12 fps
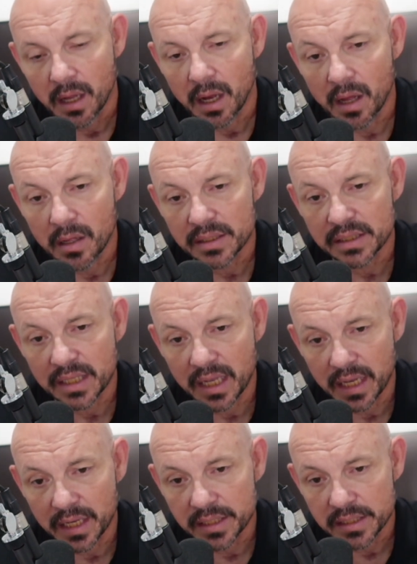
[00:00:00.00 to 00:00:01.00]
All
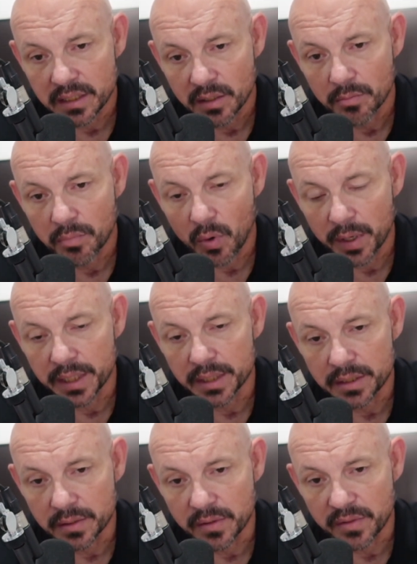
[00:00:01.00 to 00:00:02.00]
signs pointed
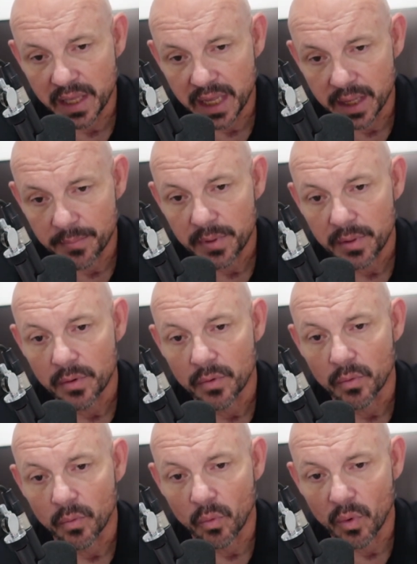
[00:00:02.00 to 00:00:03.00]
to them
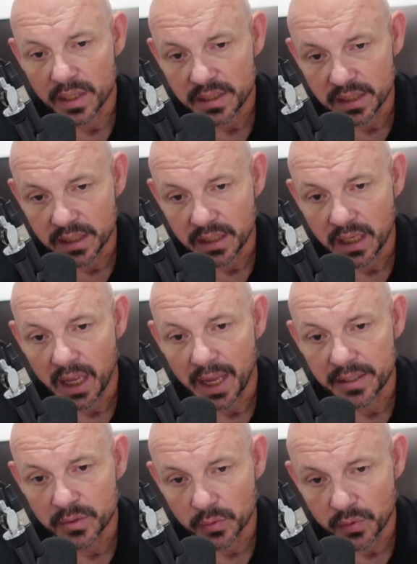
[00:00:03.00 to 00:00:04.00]
wanting a
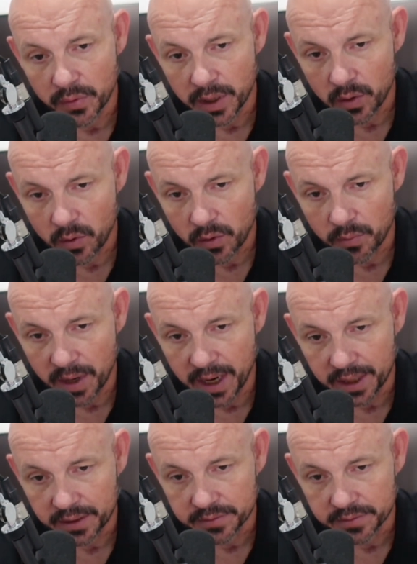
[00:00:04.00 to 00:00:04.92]
dual threat quarterback.